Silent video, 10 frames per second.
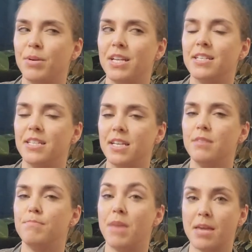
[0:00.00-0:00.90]
but it
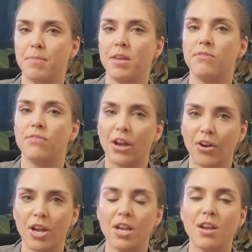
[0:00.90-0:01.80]
did make me
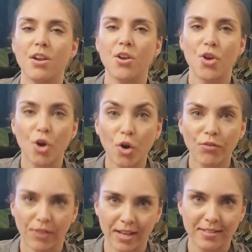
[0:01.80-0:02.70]
very
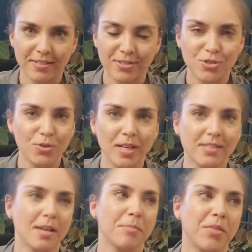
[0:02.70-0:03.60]
nervous doing
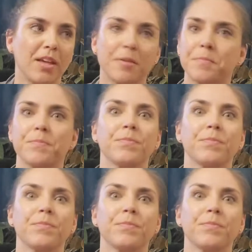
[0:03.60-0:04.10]
something